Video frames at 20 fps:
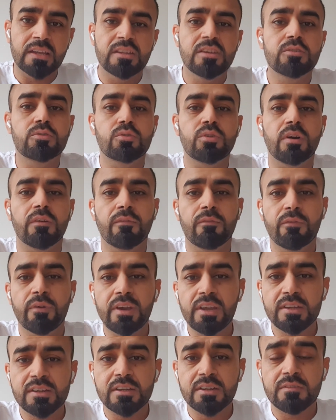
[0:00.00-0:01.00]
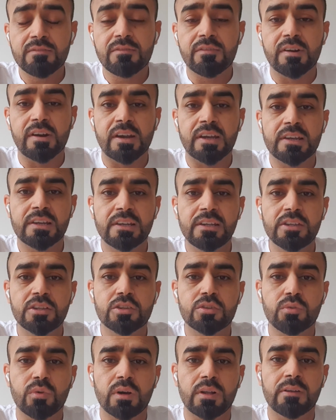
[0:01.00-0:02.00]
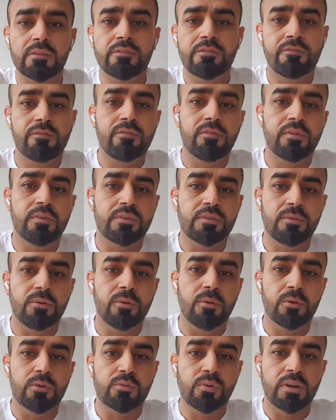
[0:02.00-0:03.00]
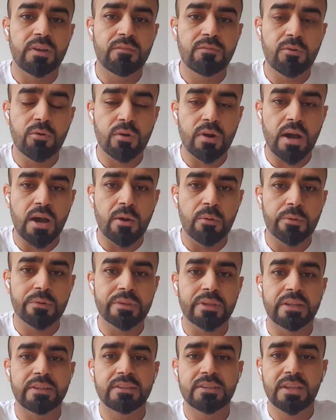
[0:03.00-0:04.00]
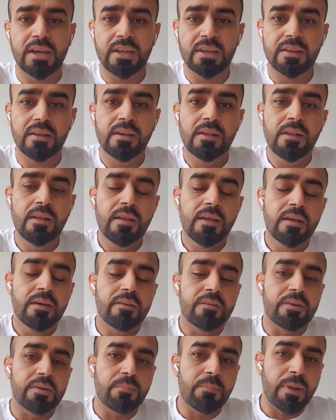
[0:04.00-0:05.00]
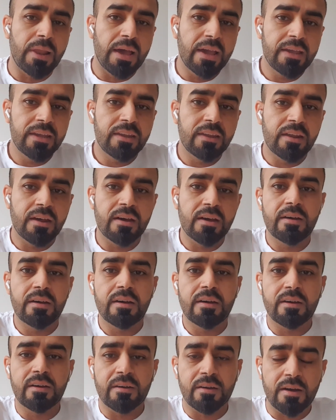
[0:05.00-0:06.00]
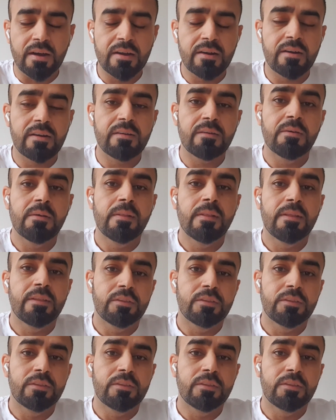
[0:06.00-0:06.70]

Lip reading: He should have waited for at least 12 to 24 hours and then replied her.